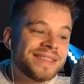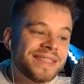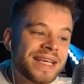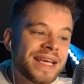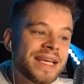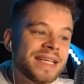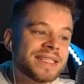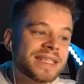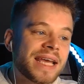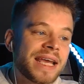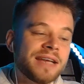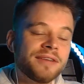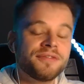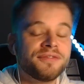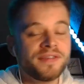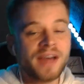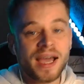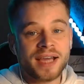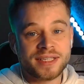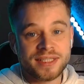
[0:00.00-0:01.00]
did in
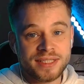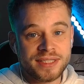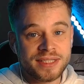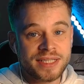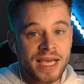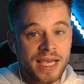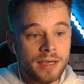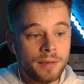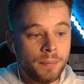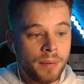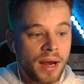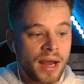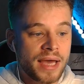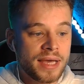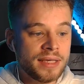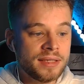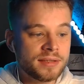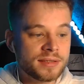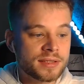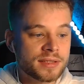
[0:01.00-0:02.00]
fact take
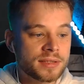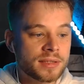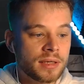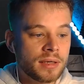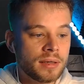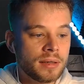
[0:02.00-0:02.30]
place,